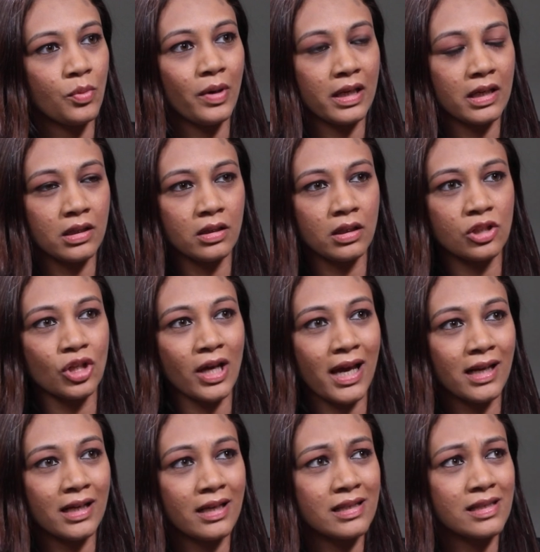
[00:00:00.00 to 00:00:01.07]
wherein the
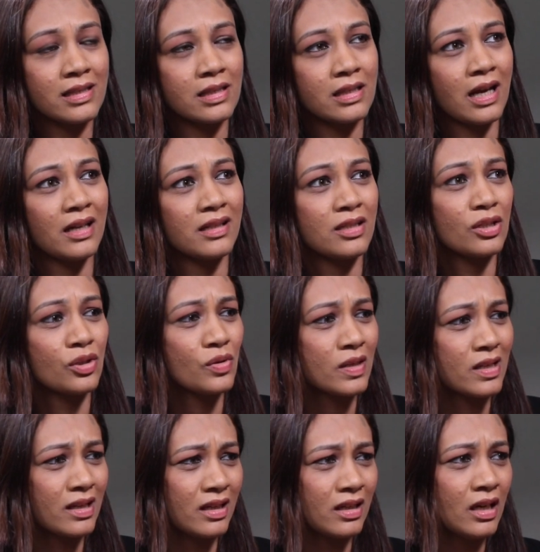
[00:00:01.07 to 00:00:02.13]
child is
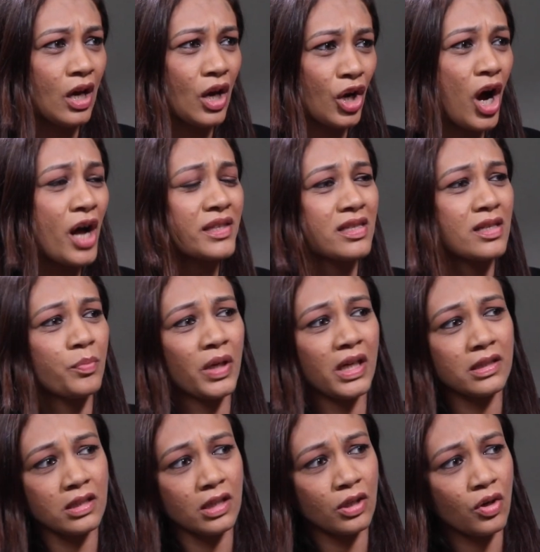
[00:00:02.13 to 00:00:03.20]
continuously
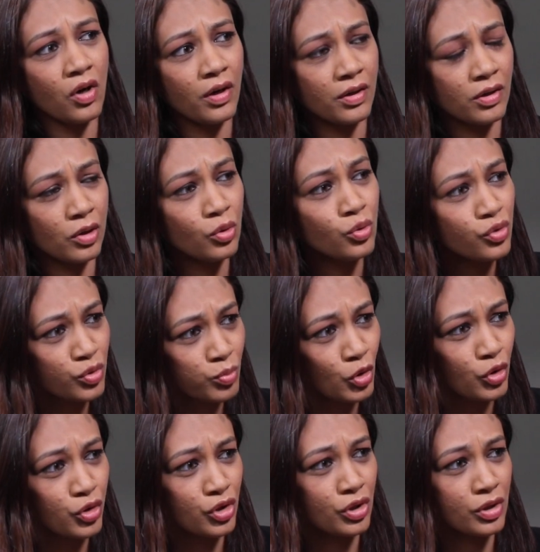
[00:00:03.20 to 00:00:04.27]
constipated or lose
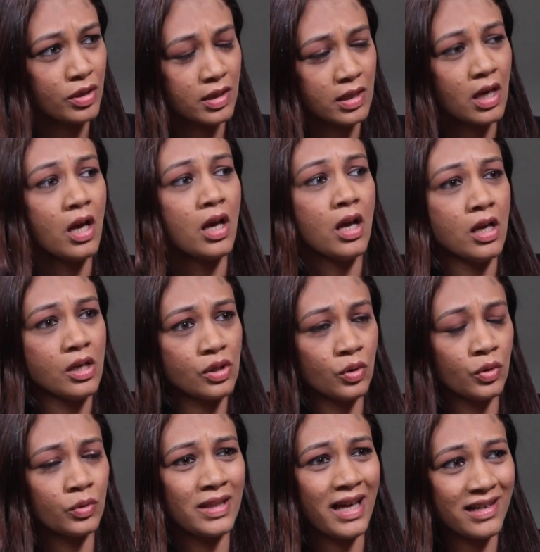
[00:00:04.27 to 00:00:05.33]
motions.
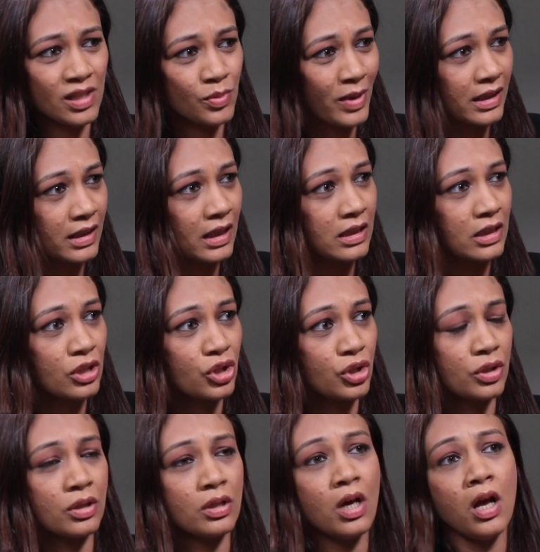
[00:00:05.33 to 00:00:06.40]
So that is one
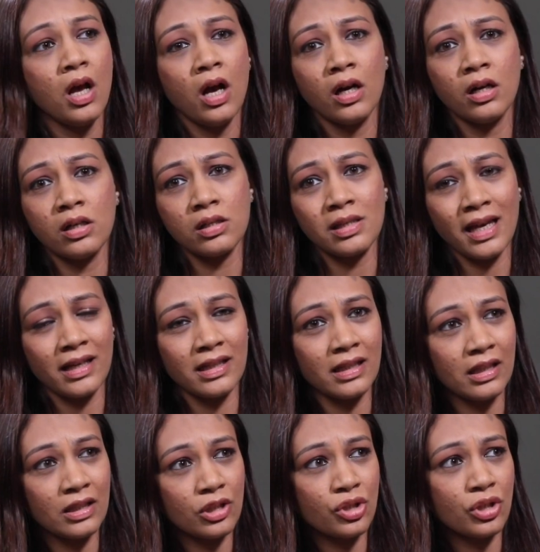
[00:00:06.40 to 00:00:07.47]
condition. Second
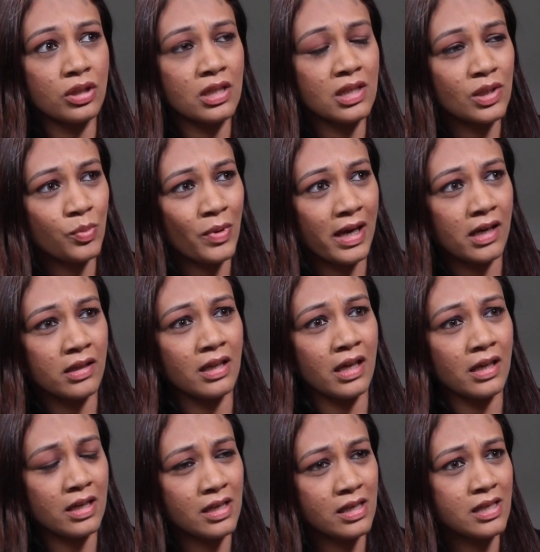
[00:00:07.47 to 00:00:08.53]
condition is where
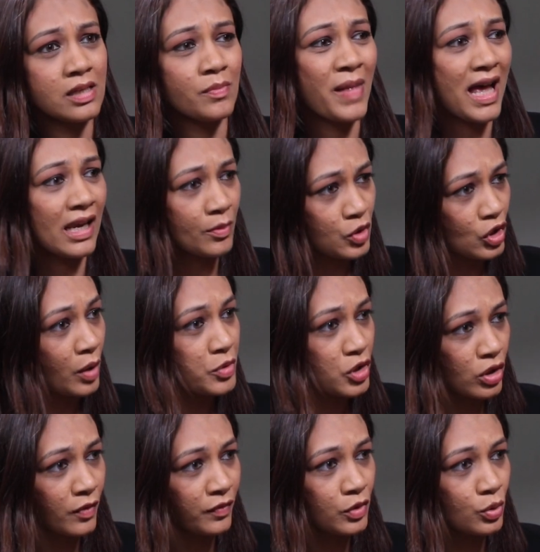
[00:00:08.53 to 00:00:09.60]
there is
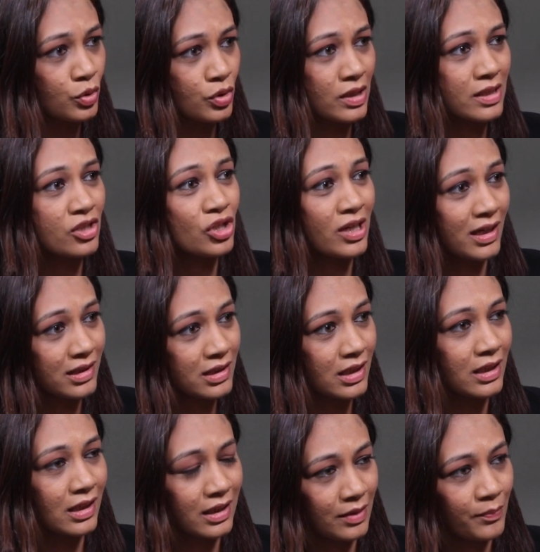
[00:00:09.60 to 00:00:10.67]
malabsorption of nutrients
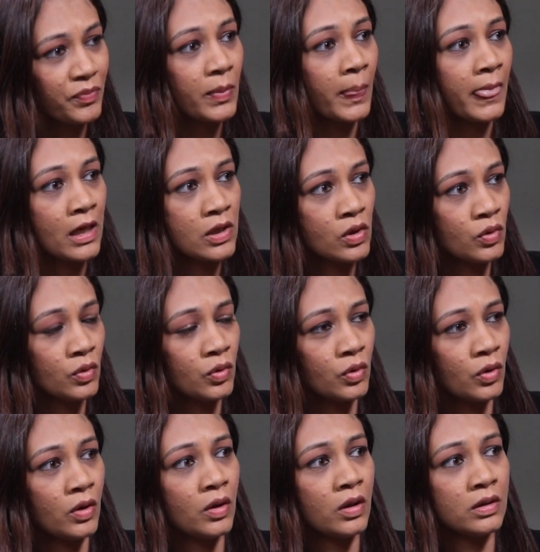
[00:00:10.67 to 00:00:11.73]
genetically.
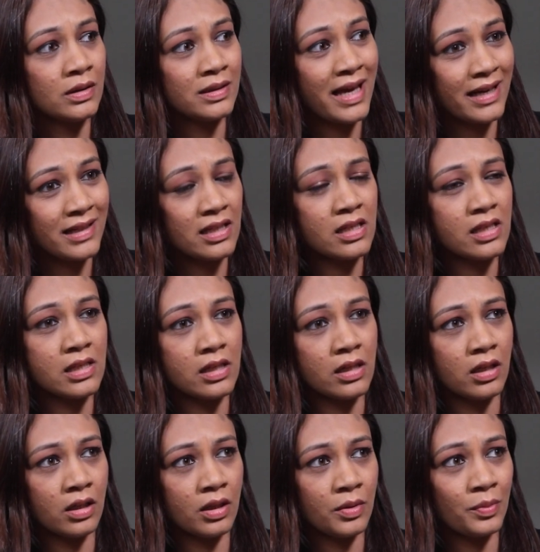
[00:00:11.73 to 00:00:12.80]
So that is
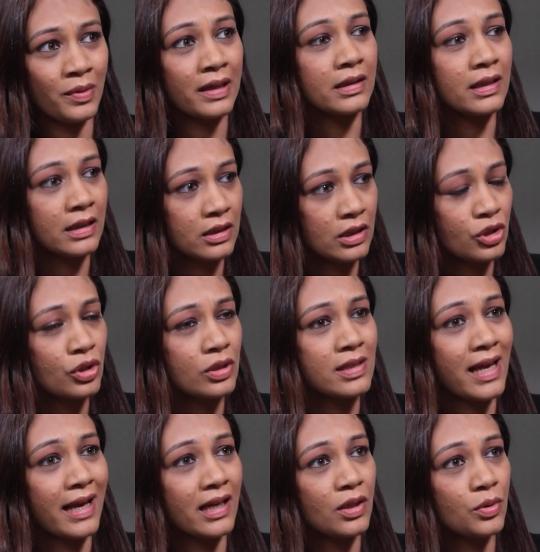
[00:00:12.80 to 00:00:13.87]
one condition.
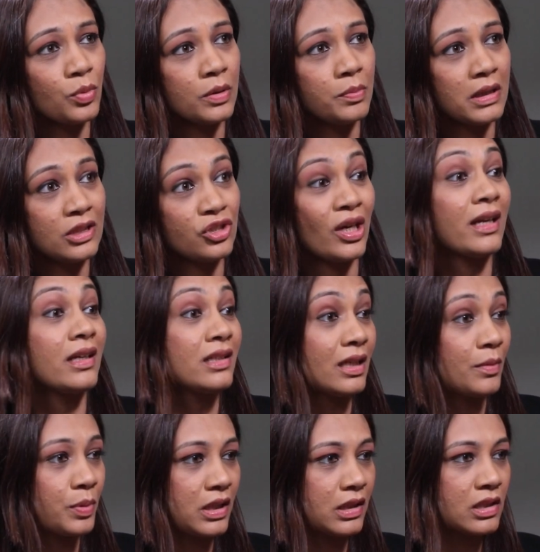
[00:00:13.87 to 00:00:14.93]
Second would be
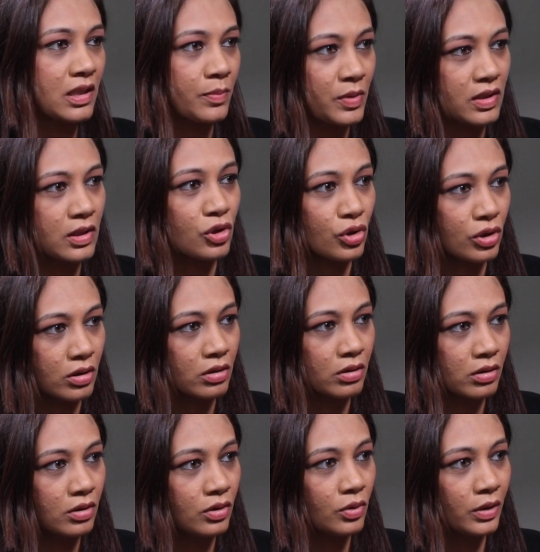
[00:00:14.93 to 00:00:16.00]
genetic predisposition.
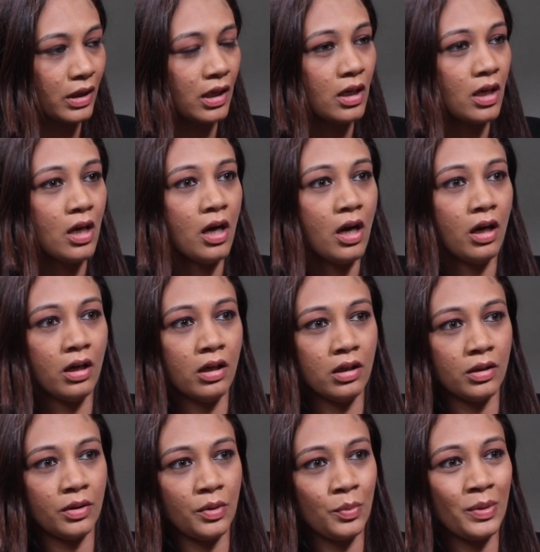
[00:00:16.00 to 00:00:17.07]
Okay,
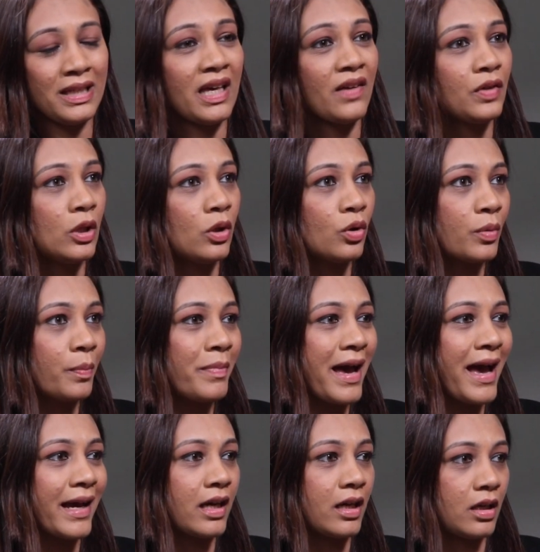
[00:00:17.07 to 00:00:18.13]
we never look
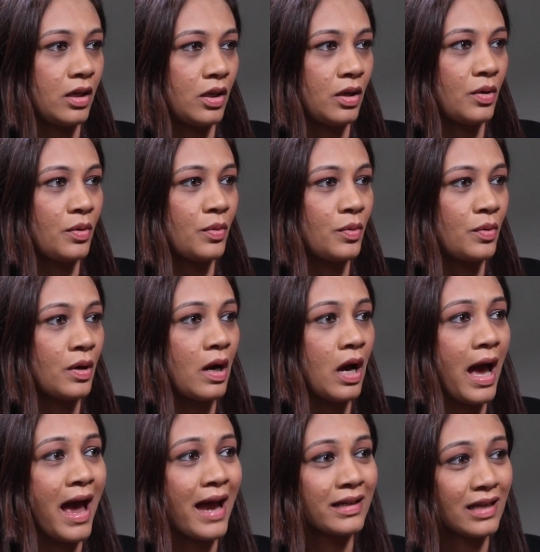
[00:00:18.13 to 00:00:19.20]
back
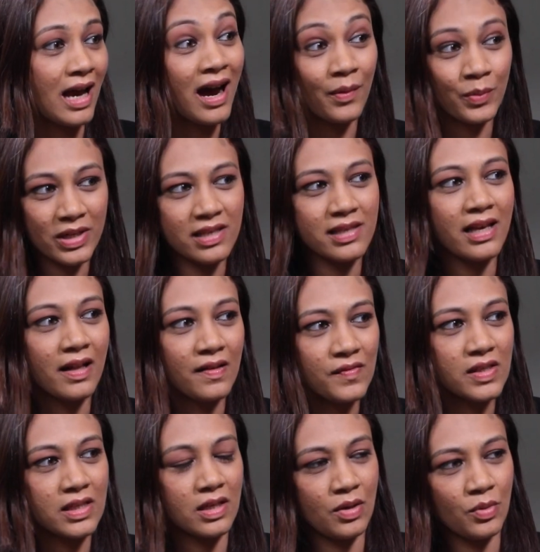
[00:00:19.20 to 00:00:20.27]
at
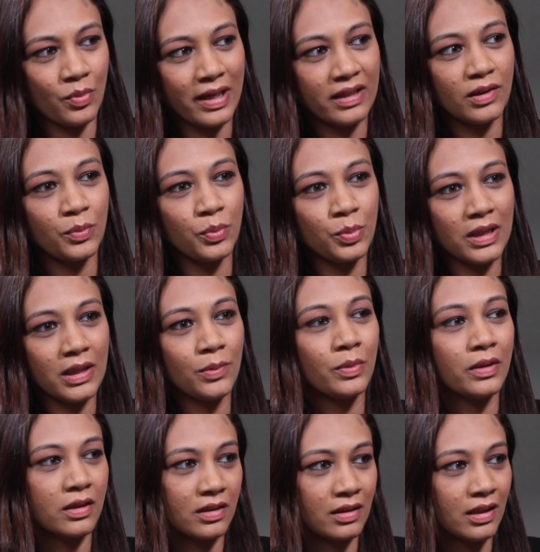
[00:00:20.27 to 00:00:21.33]
ourselves whether we
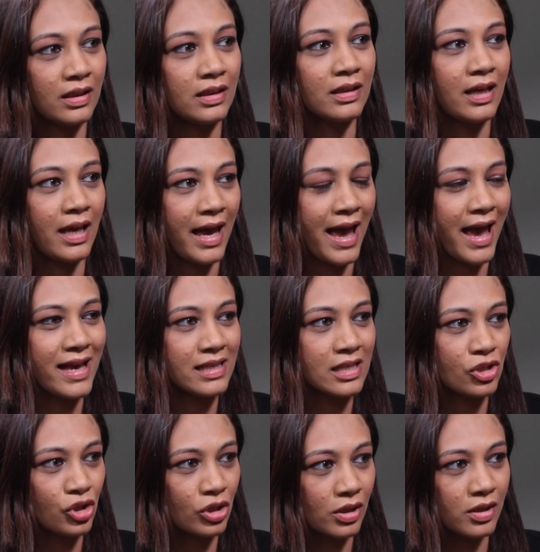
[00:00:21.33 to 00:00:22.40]
were thin
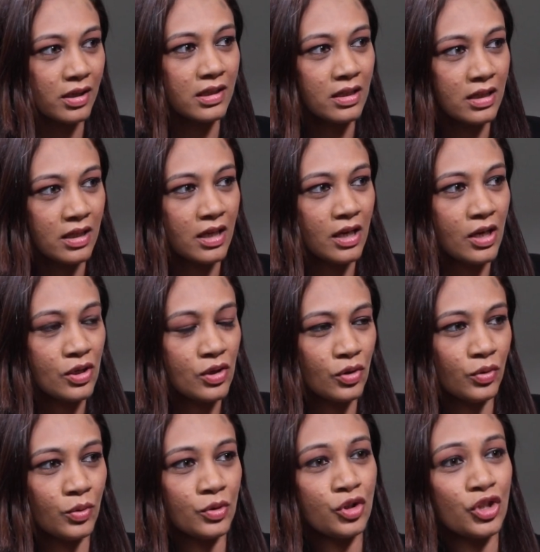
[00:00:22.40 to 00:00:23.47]
as children.
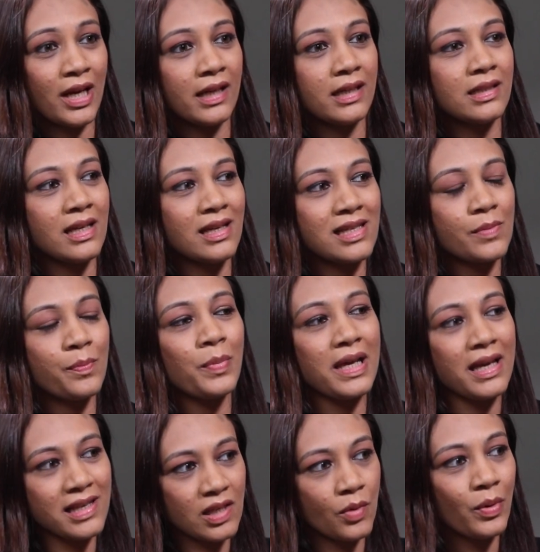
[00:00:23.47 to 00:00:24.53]
So genetics
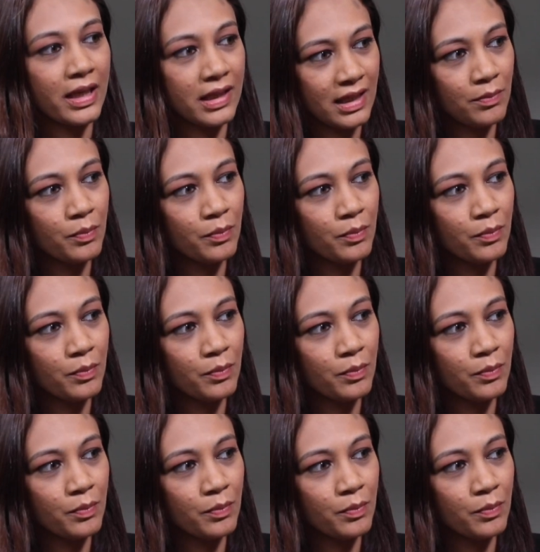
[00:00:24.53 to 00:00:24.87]
plays a very